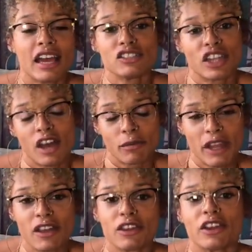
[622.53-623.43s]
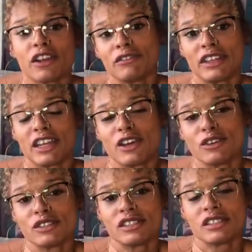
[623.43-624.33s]
yeah, check out my other
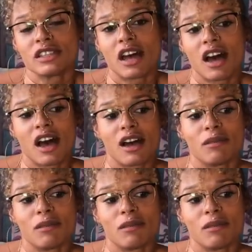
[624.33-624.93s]
videos